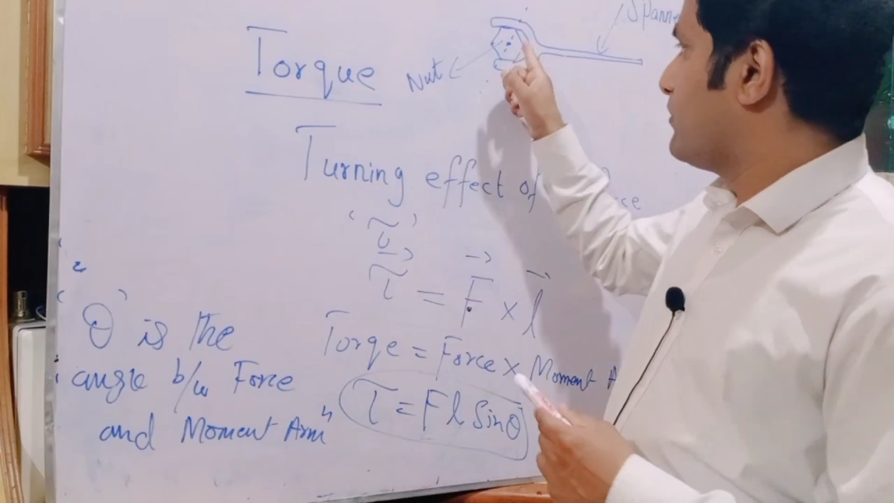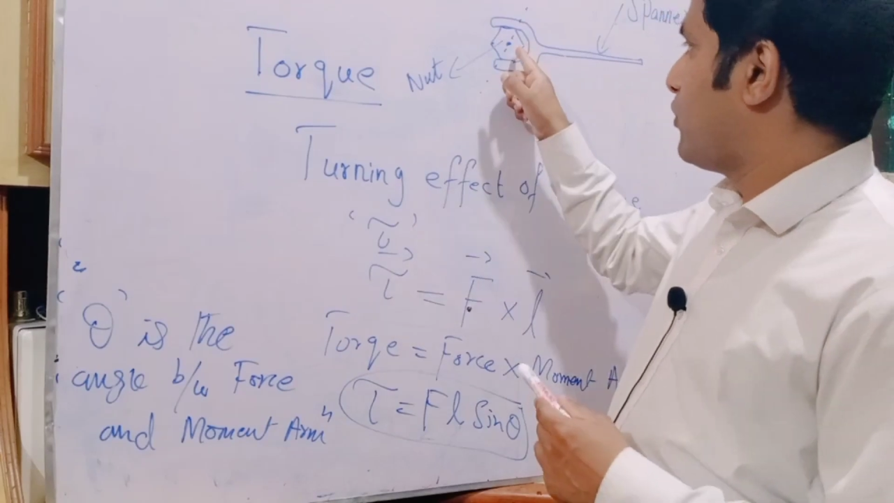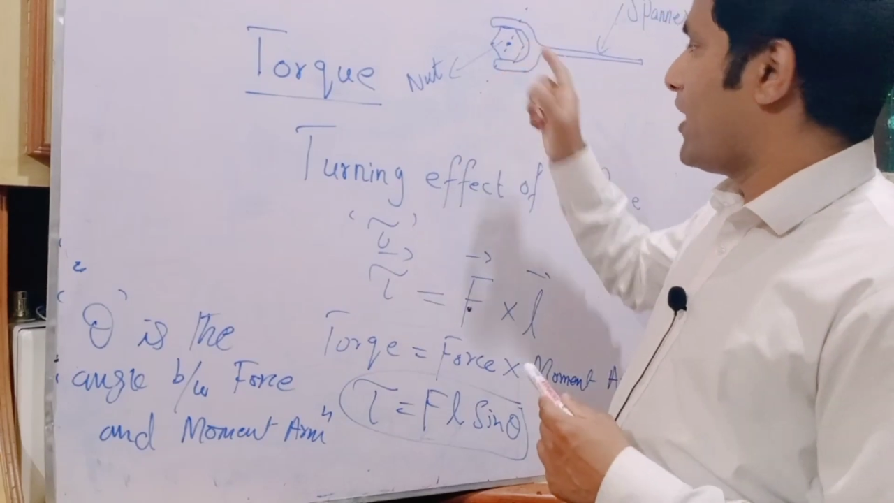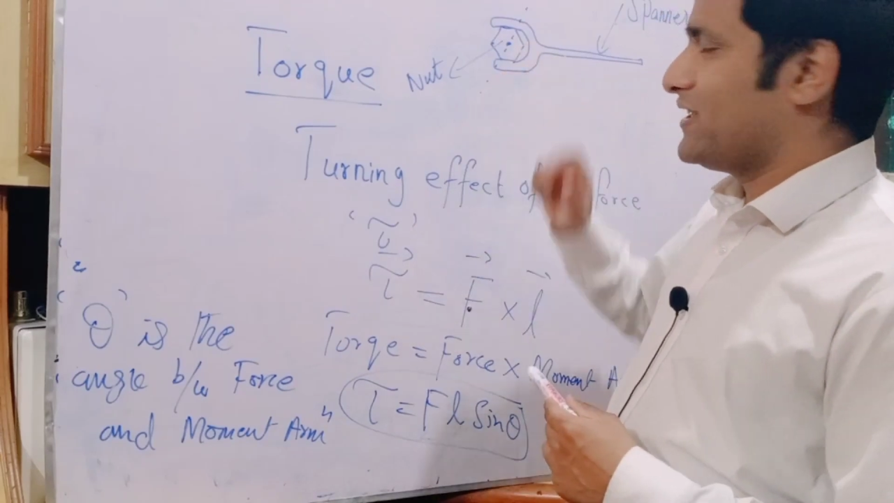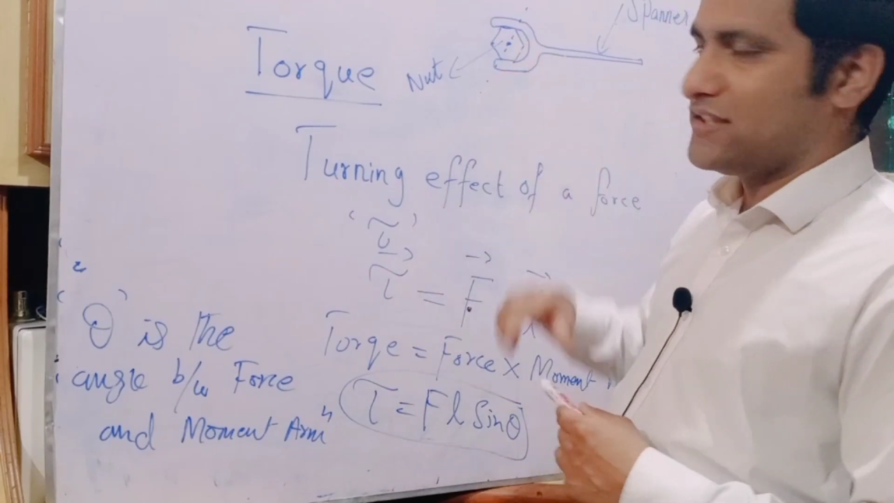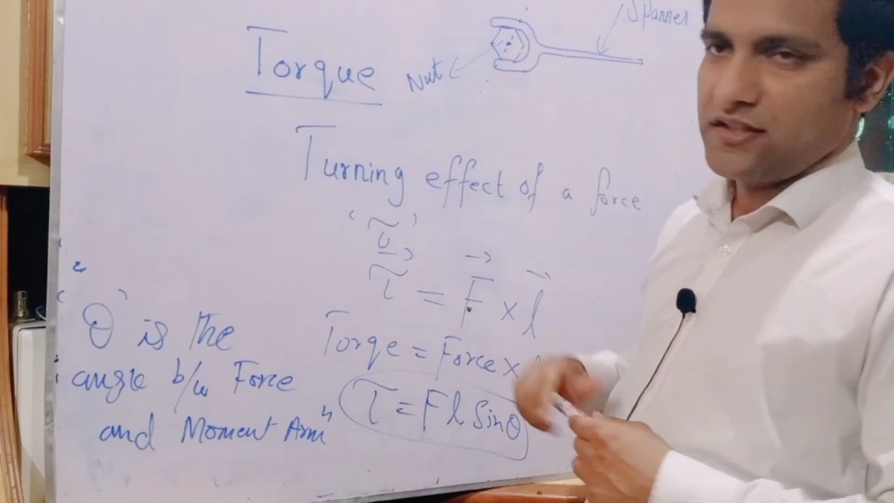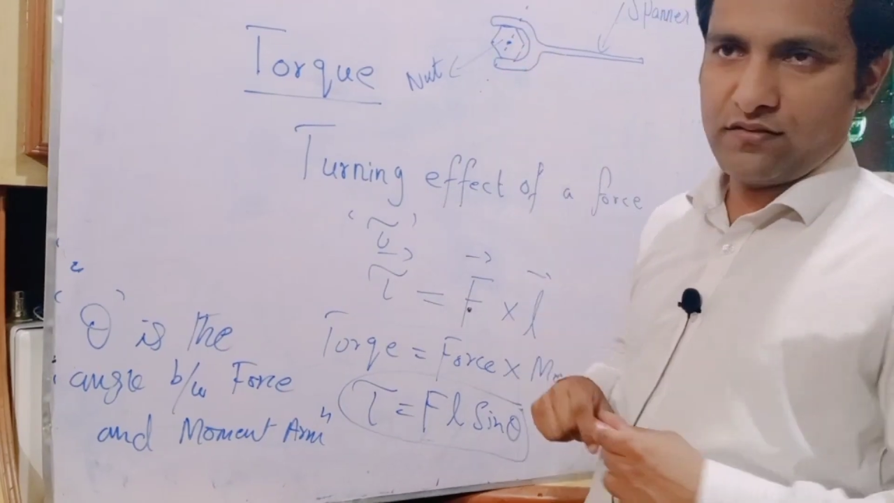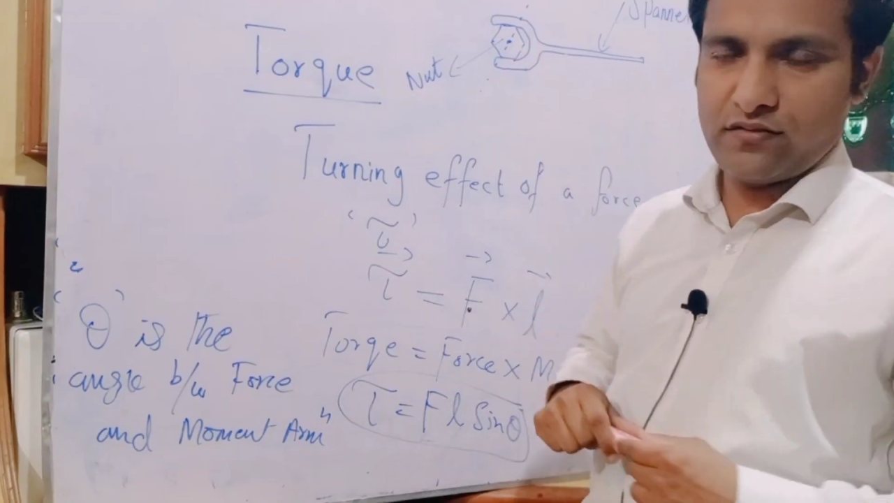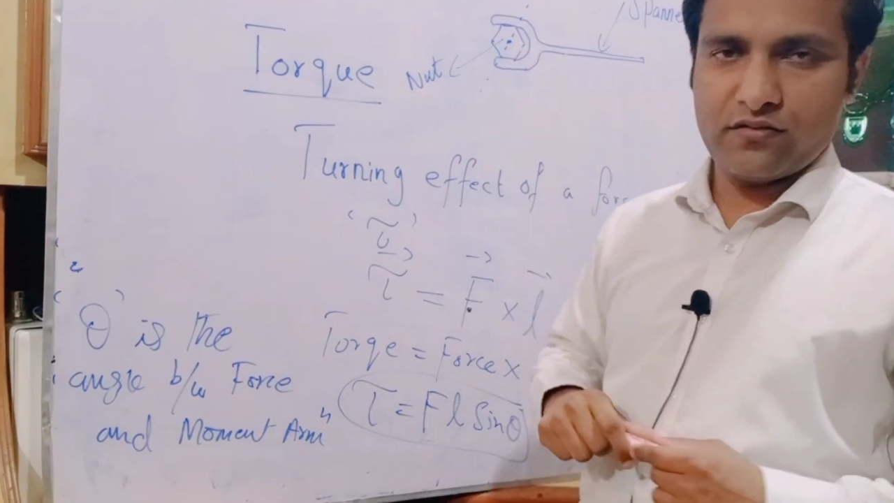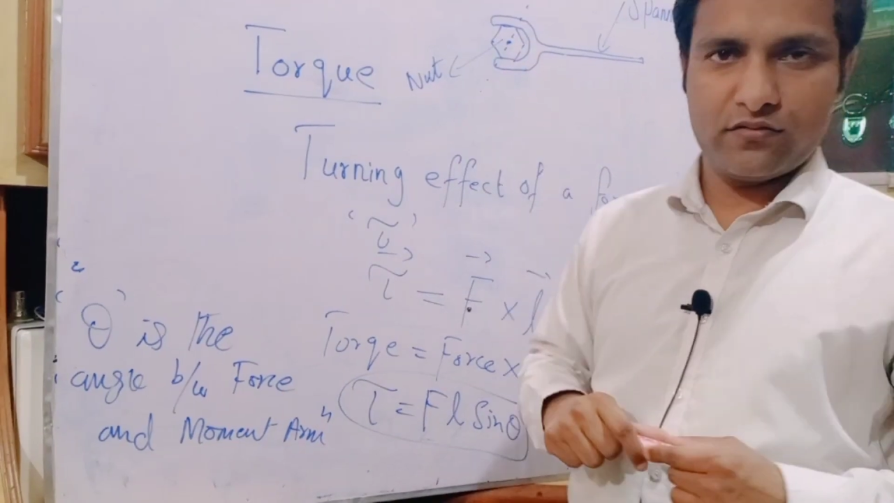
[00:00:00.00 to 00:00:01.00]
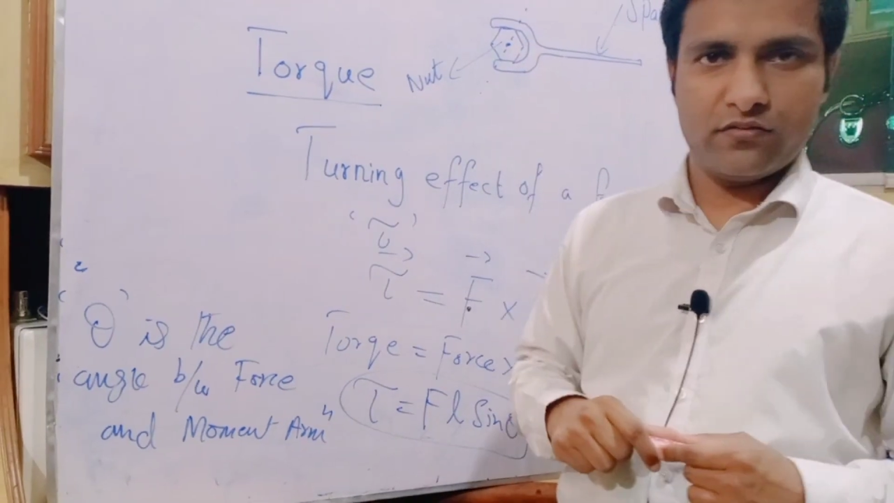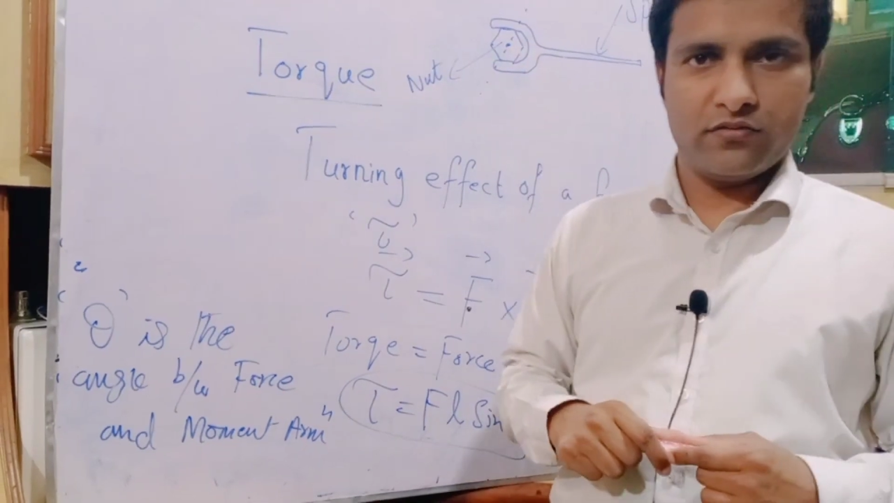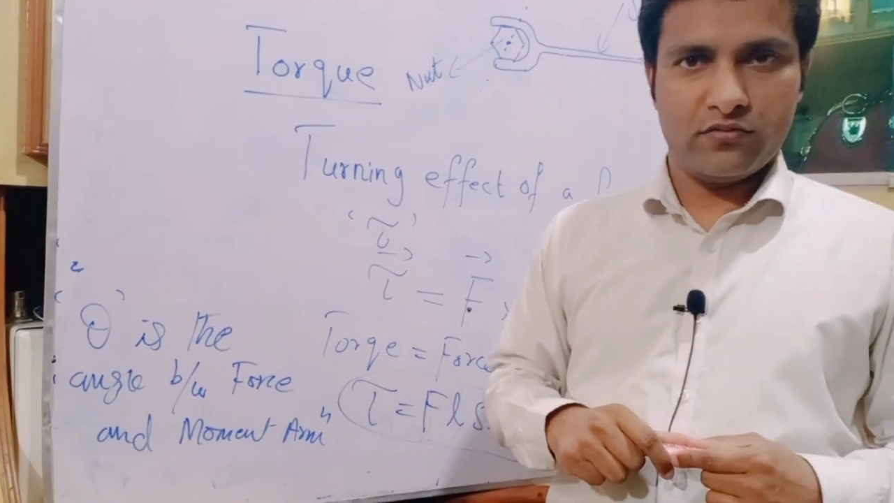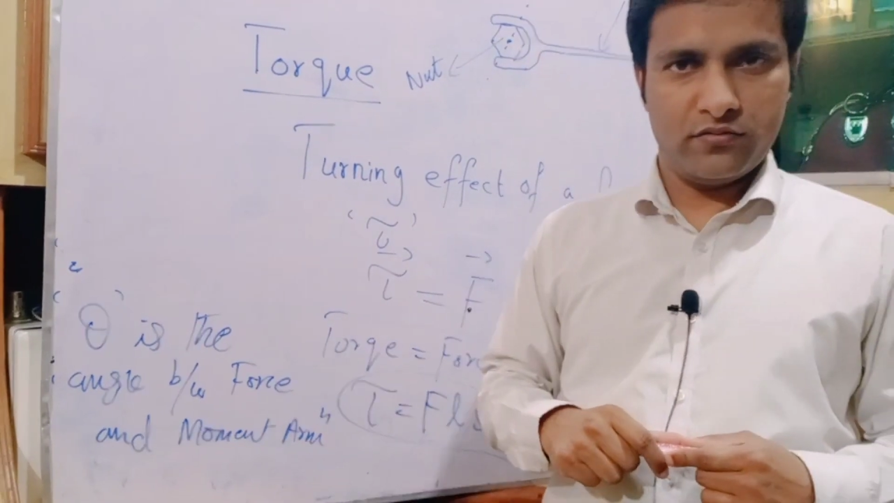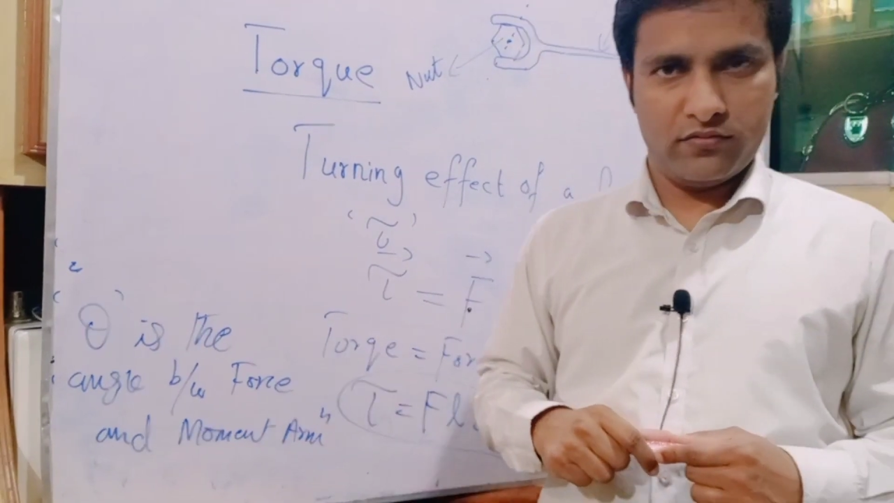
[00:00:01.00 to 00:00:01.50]
point,
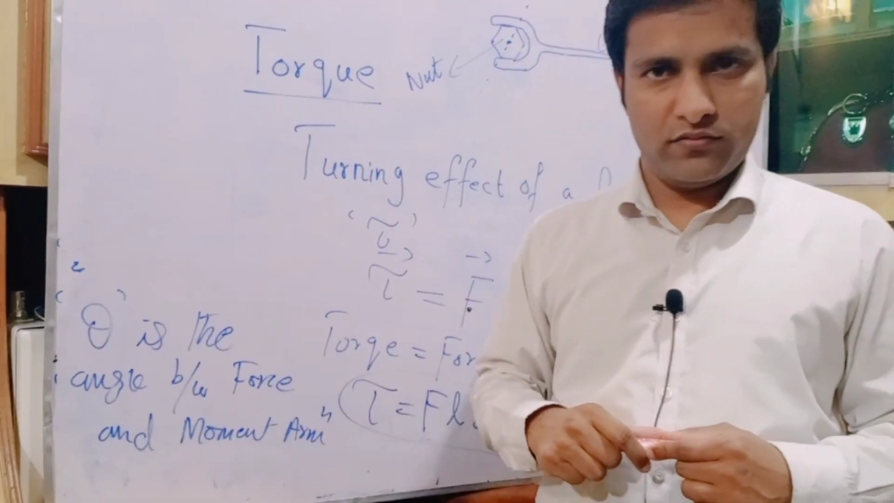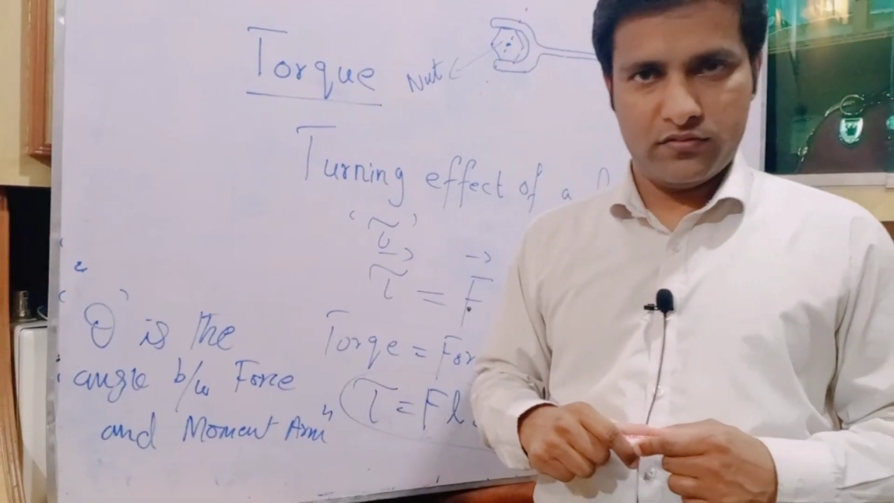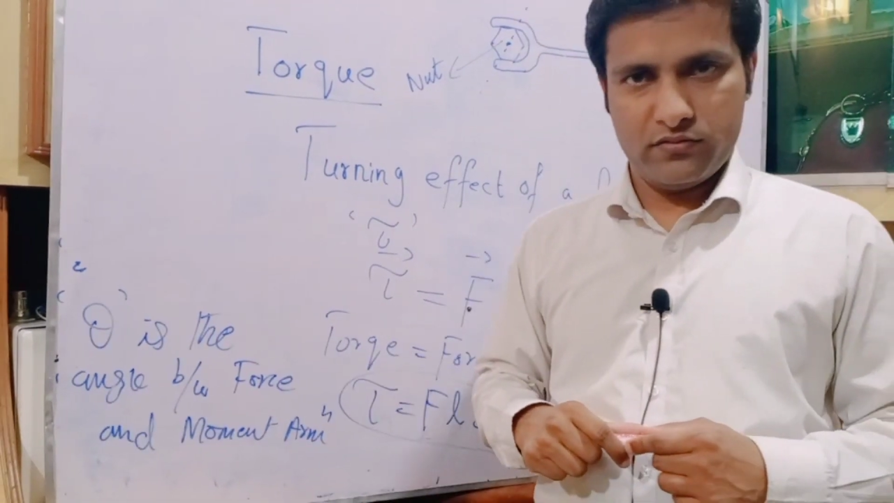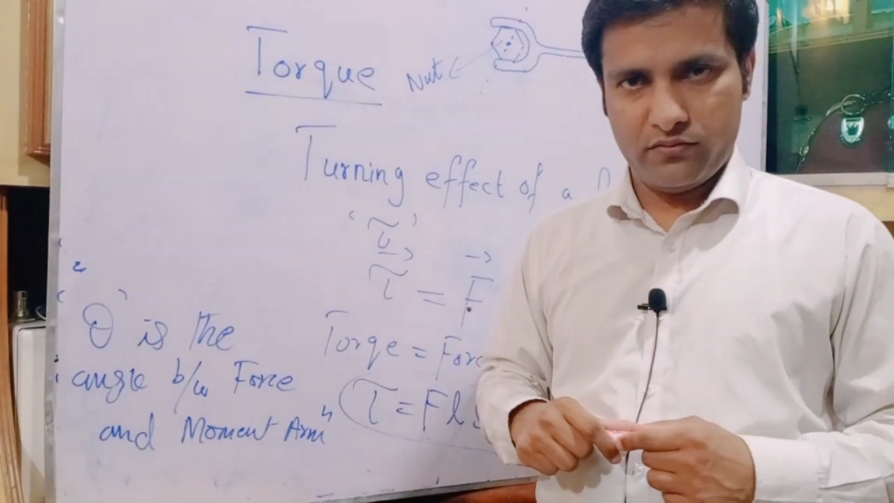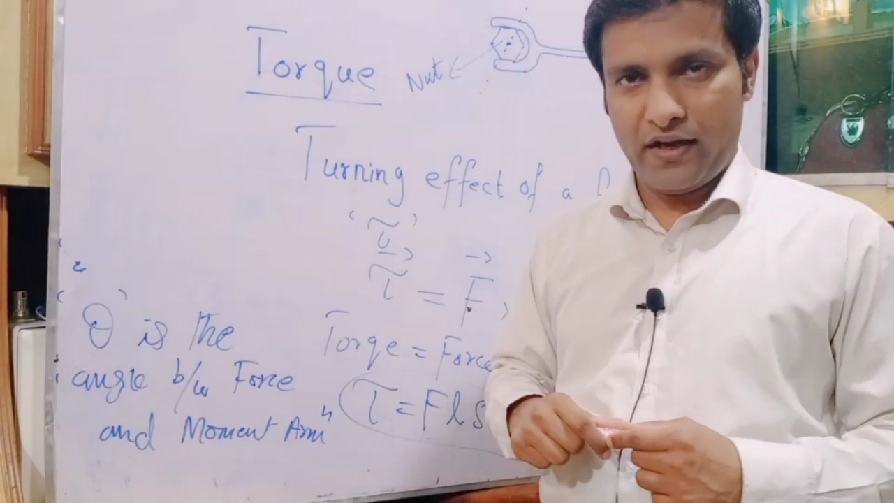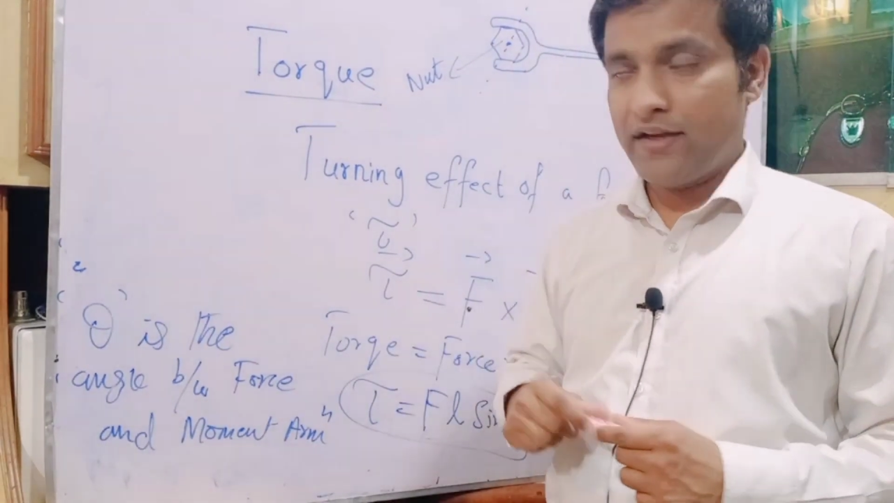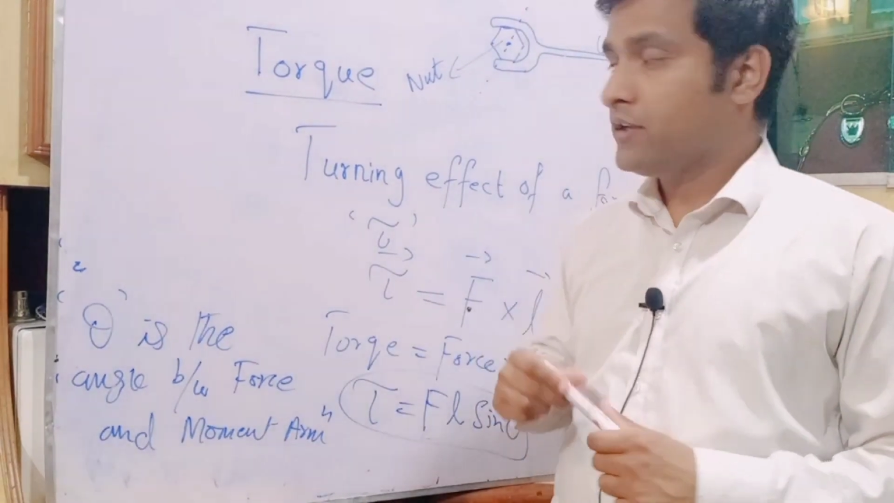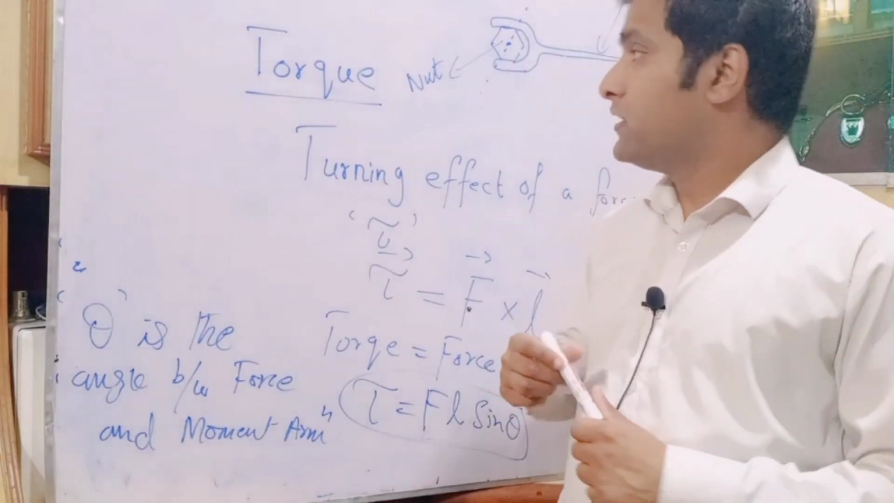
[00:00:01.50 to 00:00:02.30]
right?